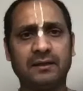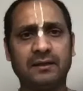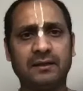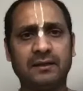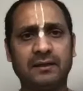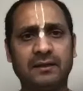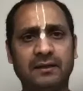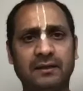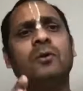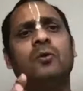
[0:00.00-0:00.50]

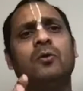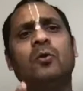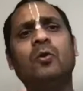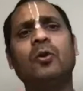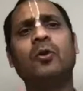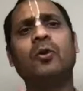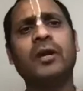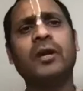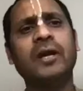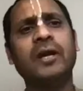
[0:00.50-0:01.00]
there will be
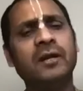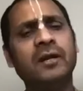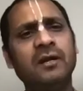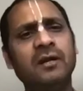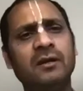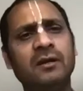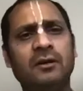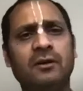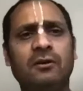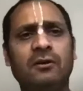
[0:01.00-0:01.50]
no
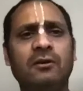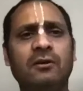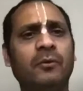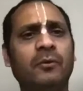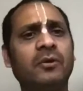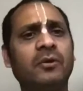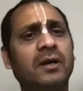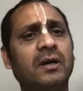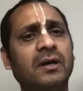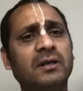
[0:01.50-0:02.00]
rain
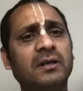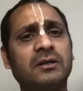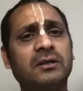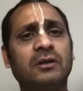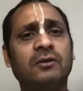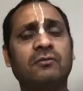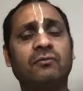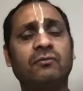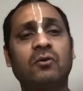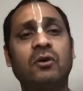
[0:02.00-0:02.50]
upon earth
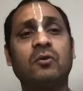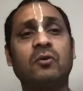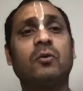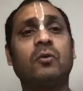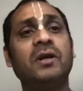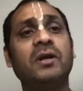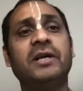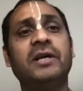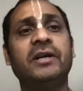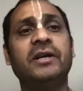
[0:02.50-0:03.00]
for
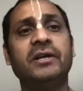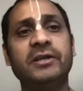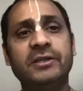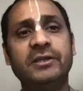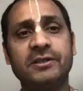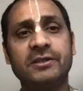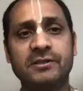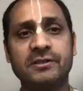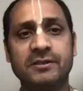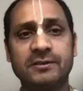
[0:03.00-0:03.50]
100
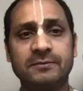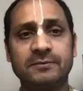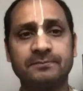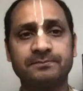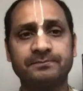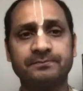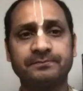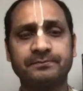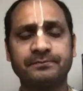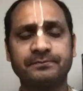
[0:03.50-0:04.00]
years.
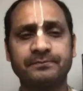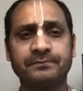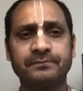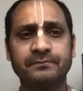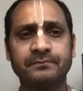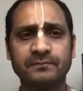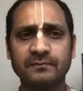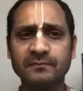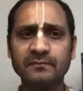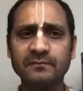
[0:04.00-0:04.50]

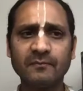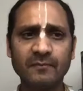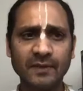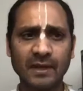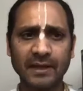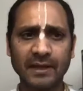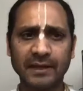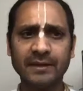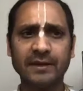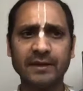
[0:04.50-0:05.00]

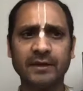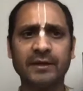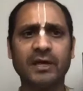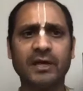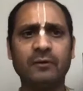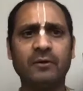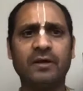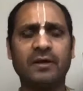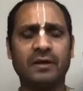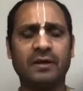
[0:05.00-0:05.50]
In
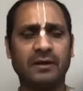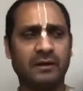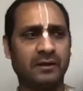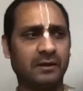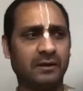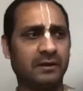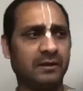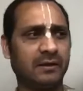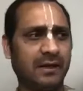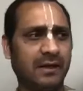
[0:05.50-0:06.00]
our
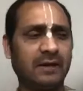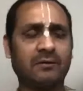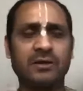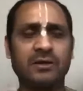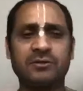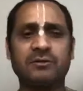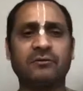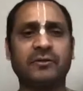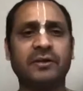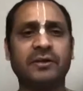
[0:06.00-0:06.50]
calculation
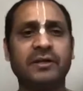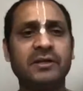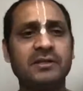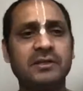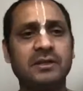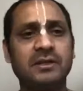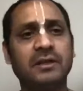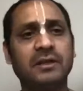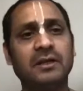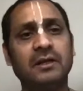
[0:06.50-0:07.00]
of years,
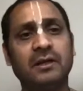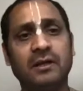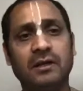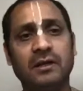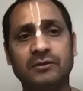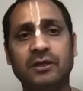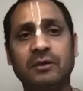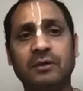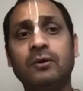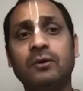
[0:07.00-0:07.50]

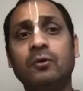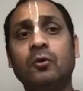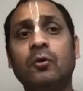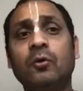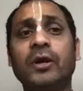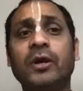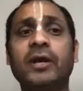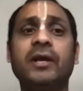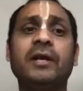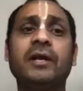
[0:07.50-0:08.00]
there will be no
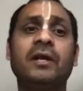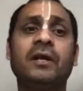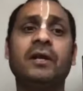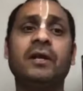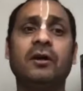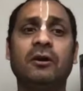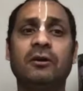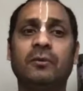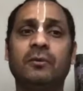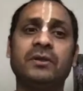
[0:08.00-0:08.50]
rain
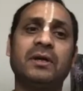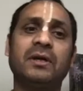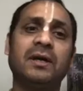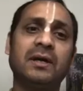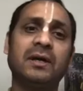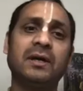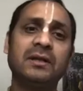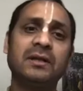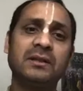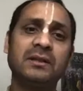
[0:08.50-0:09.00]
upon the earth,